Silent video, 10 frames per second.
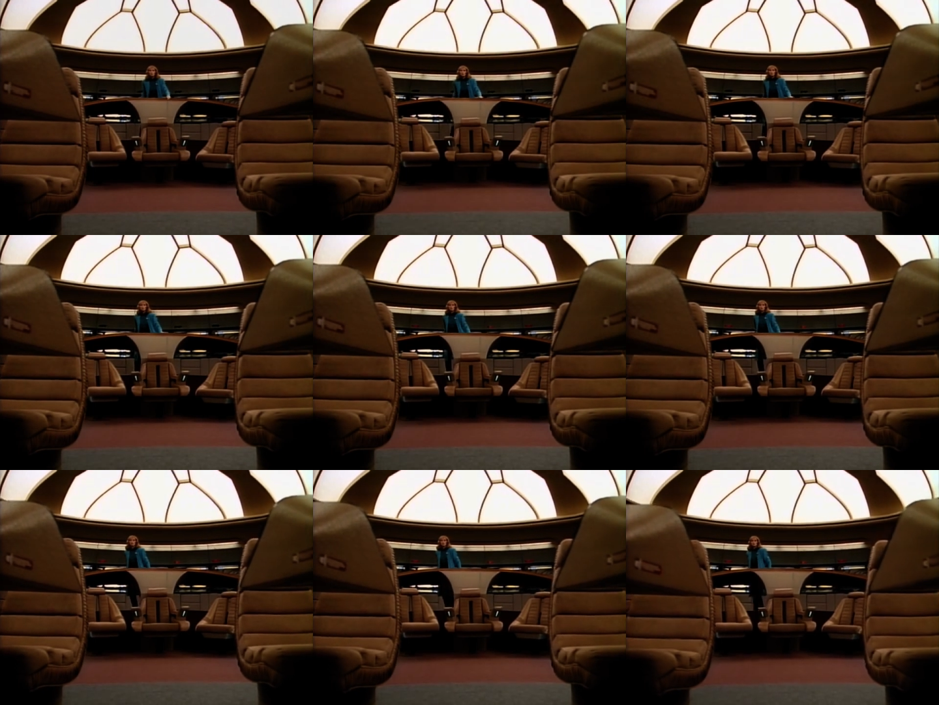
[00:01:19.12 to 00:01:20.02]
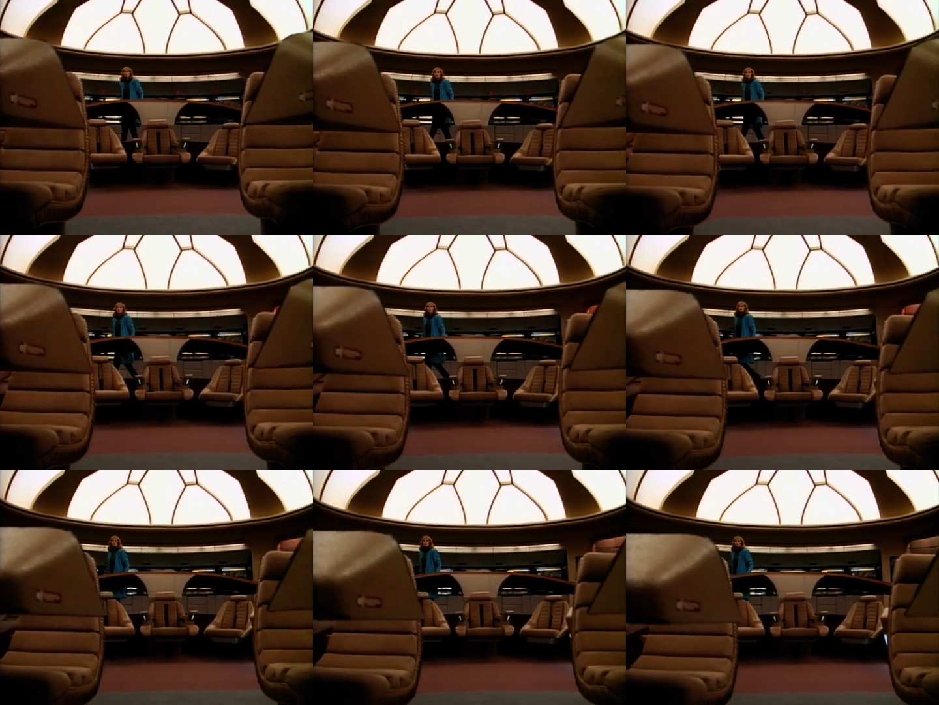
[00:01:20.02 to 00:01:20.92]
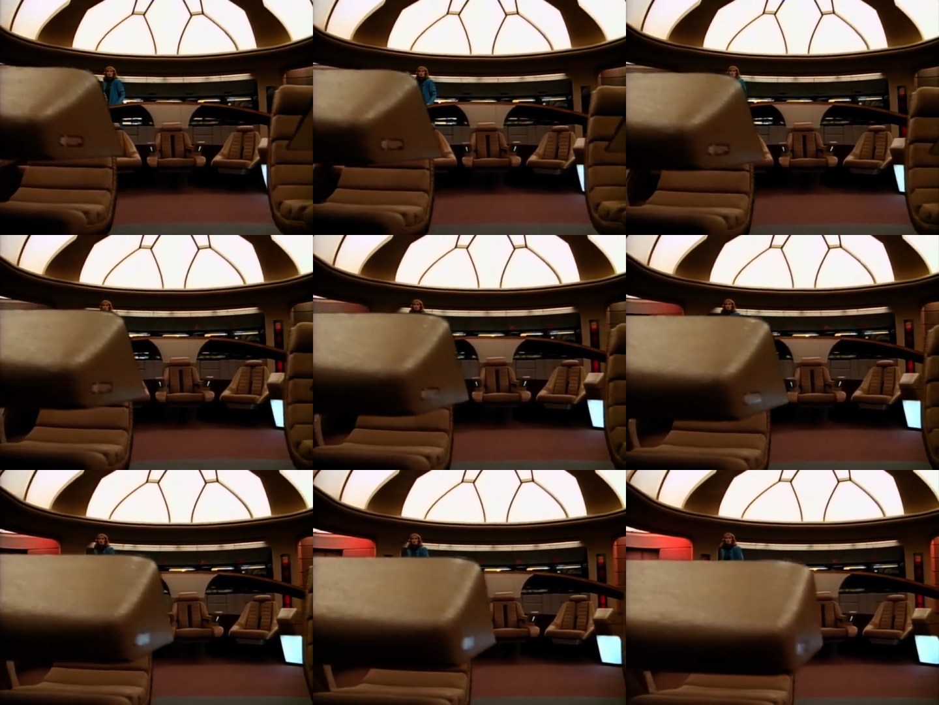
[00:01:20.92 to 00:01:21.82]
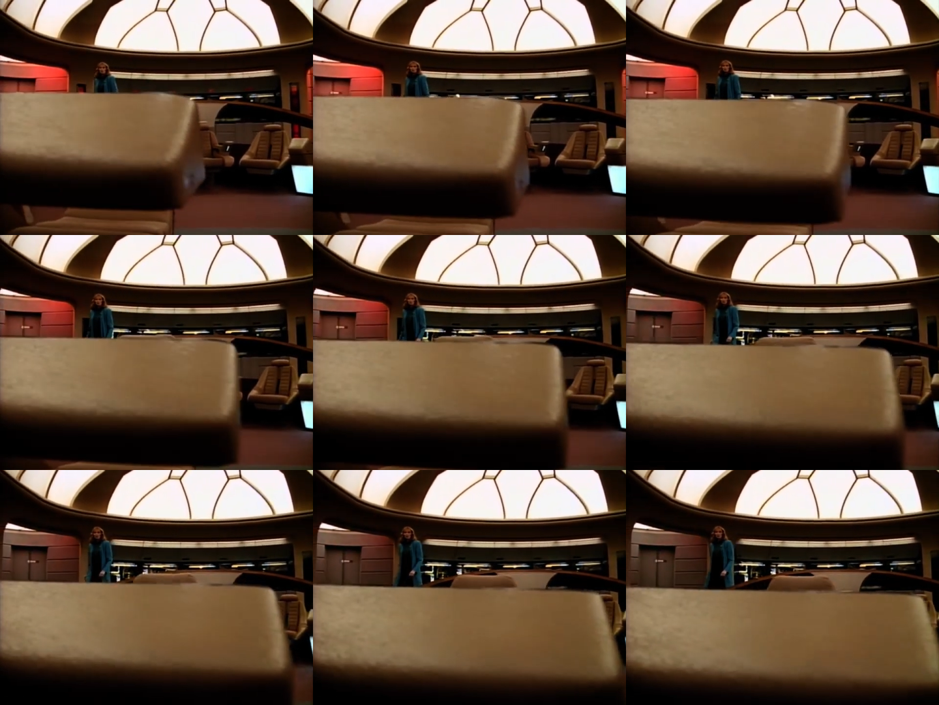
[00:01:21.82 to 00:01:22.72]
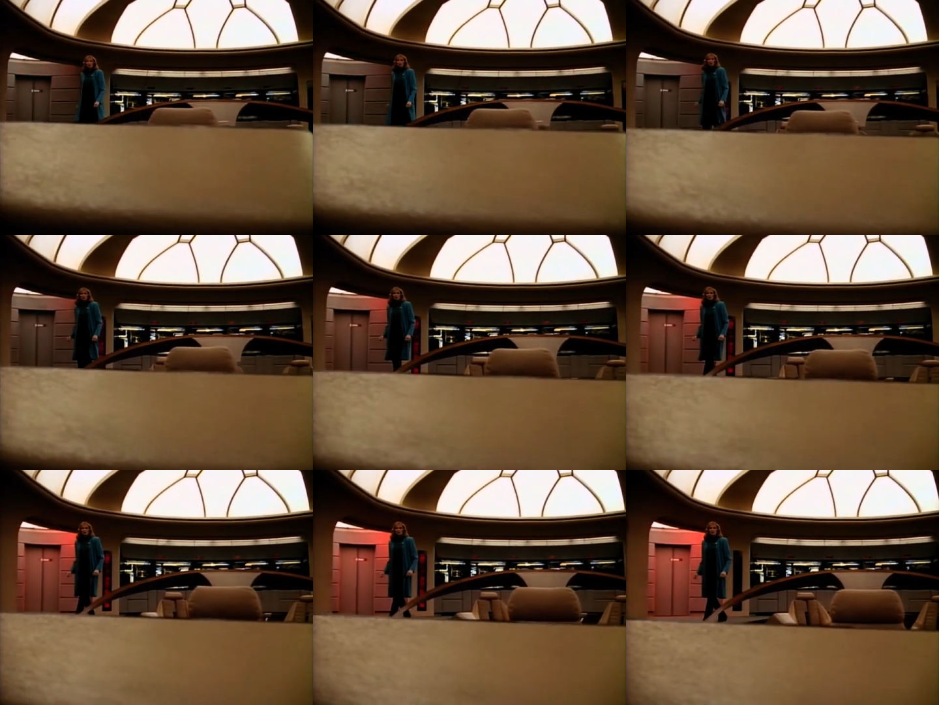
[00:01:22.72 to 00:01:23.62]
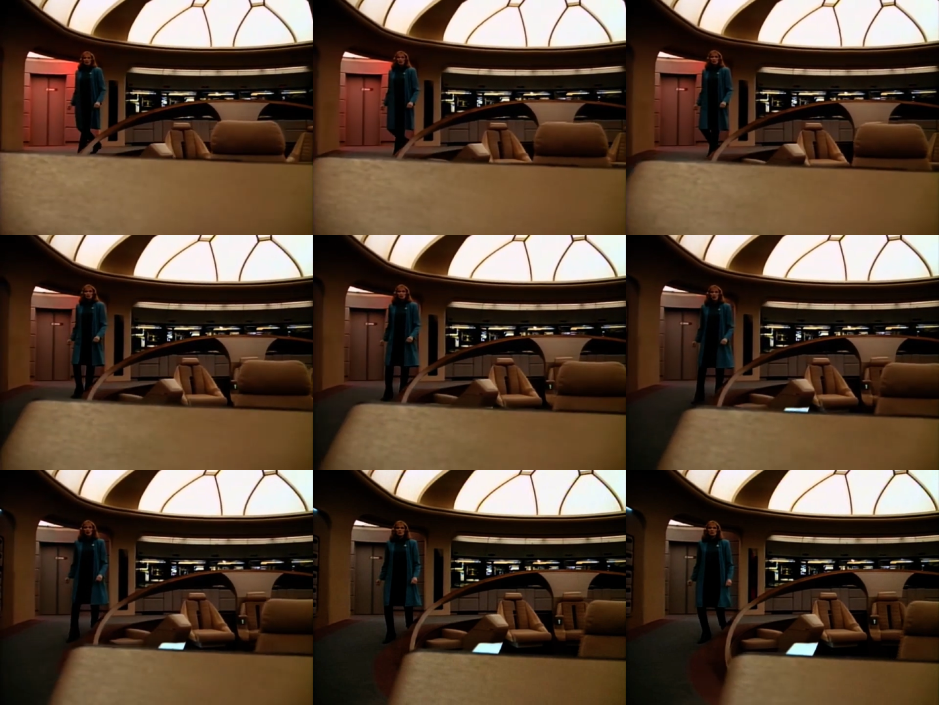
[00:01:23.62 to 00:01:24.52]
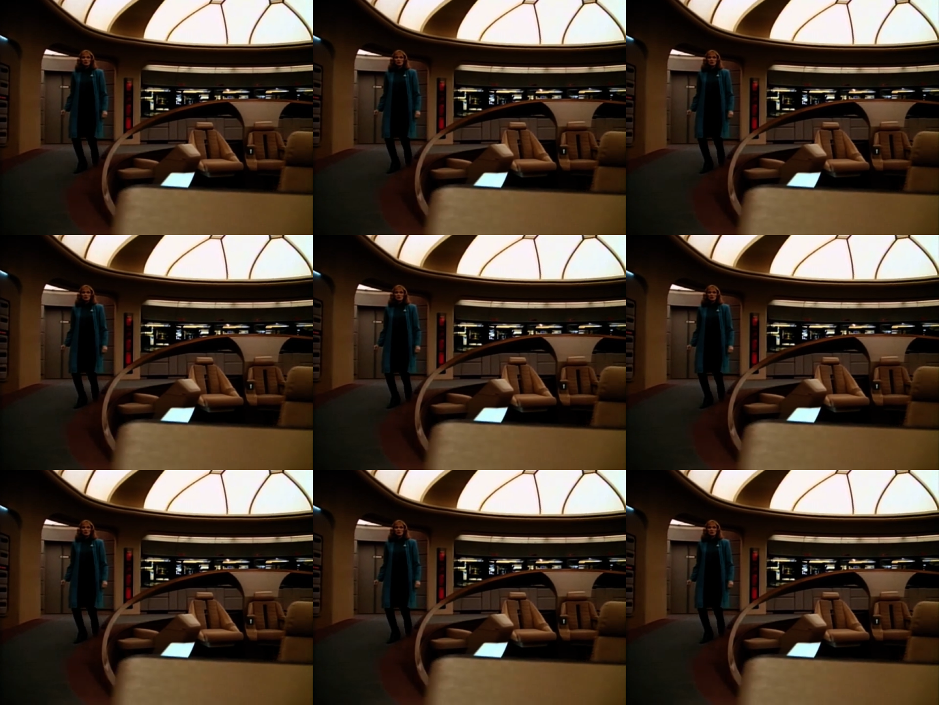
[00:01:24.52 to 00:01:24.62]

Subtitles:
Nobody's mouth can be seen.